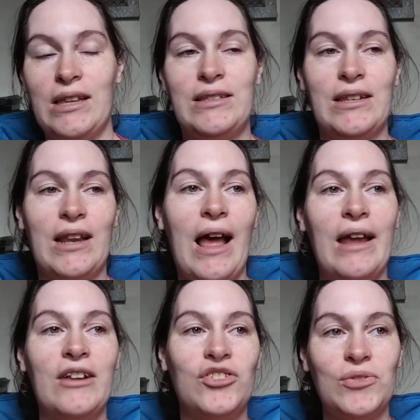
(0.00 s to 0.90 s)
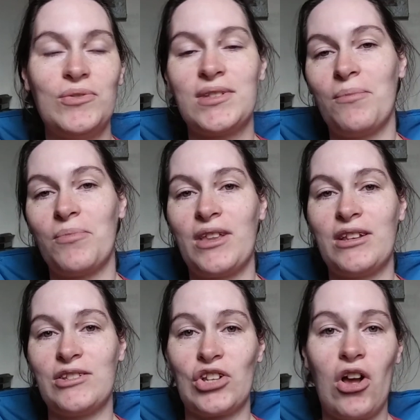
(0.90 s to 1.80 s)
Did I do something
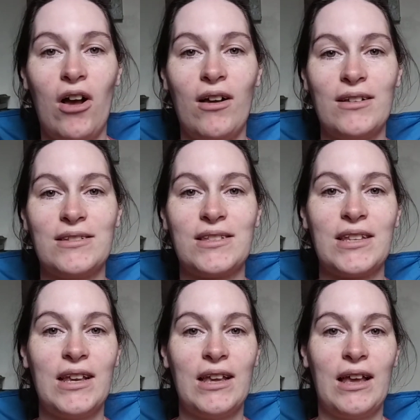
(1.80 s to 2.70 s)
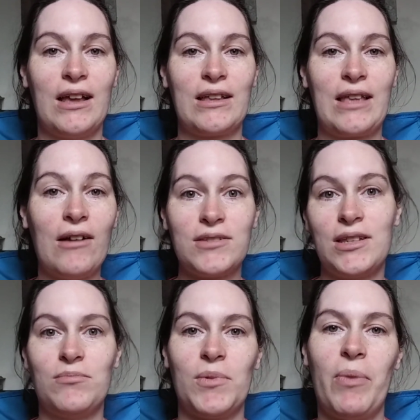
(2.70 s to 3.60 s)
to cause
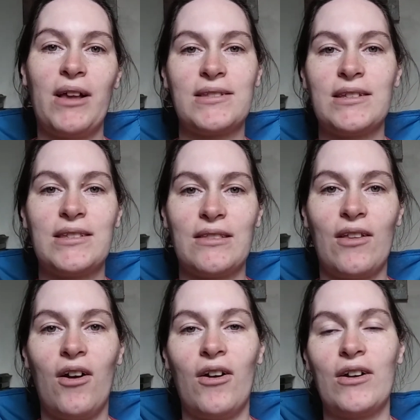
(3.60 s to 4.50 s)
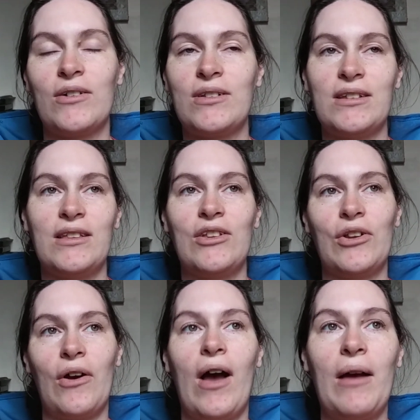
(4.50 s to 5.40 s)
calcium deposits in the heart?
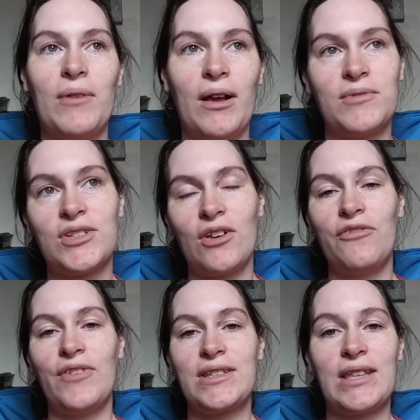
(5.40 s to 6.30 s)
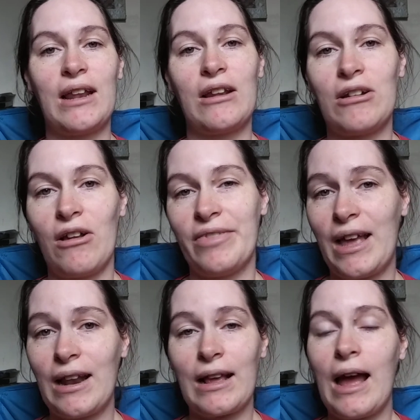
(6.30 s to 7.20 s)
I was so fixated on
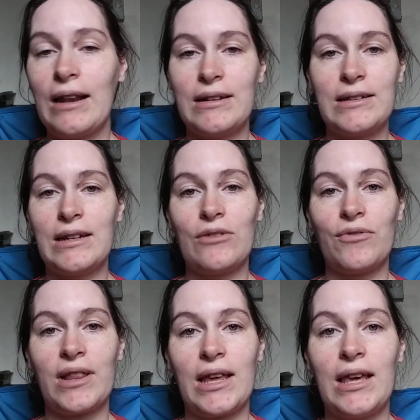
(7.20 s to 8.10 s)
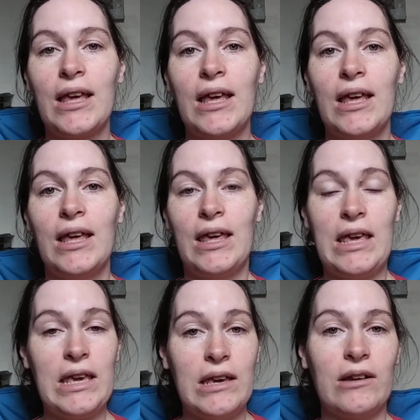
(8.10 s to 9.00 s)
that, I kind of didn't really
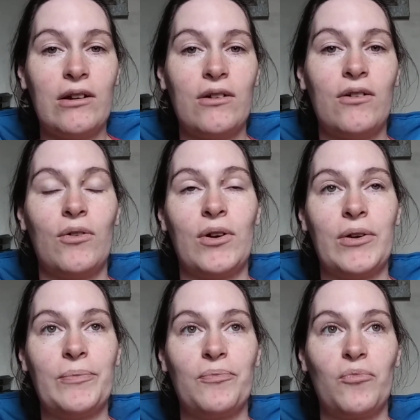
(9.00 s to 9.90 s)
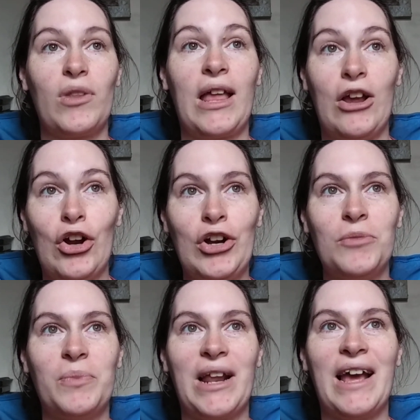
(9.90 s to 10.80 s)
hear, or, well, I
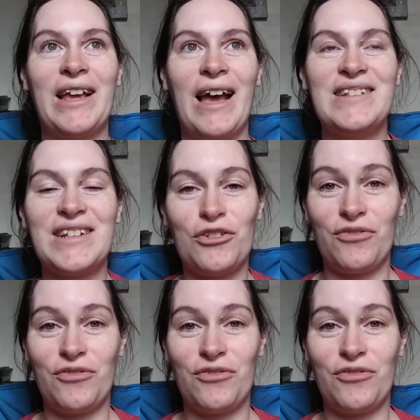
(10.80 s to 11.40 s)
heard, but I didn't